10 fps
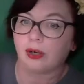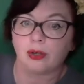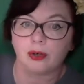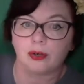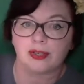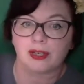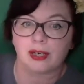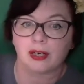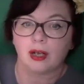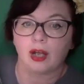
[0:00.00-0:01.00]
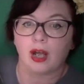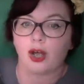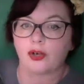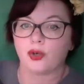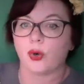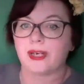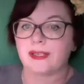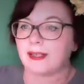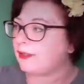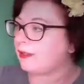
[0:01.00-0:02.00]
Lucy heard
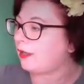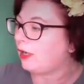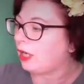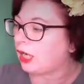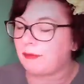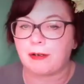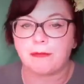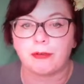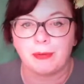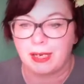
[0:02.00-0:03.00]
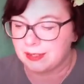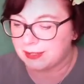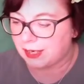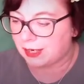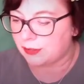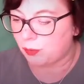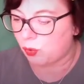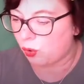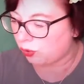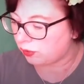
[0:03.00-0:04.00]
noises coming from inside the
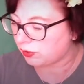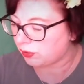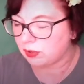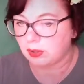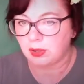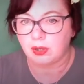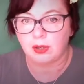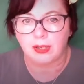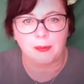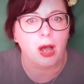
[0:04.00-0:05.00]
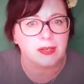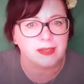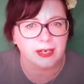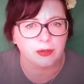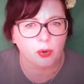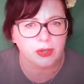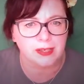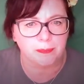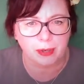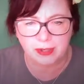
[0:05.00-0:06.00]
walls. There were hustling noises
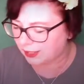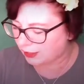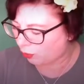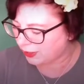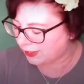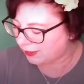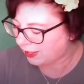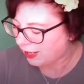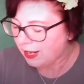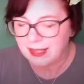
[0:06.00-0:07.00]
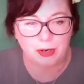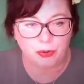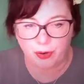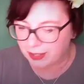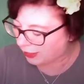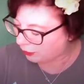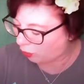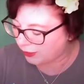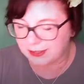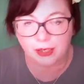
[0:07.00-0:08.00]
and bustling noises. There were crinkling
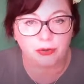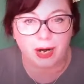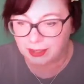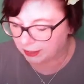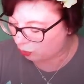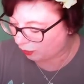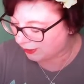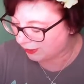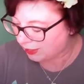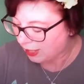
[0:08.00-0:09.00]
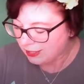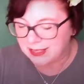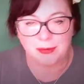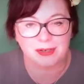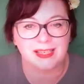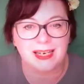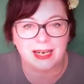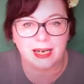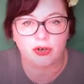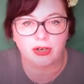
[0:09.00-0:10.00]
noises and crackling noises. There were
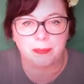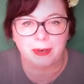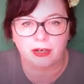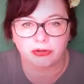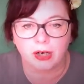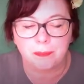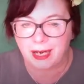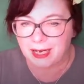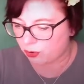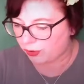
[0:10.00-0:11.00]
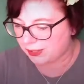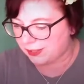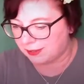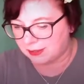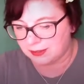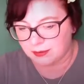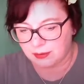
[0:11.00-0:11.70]
sneaking, creeping, crumpling noises.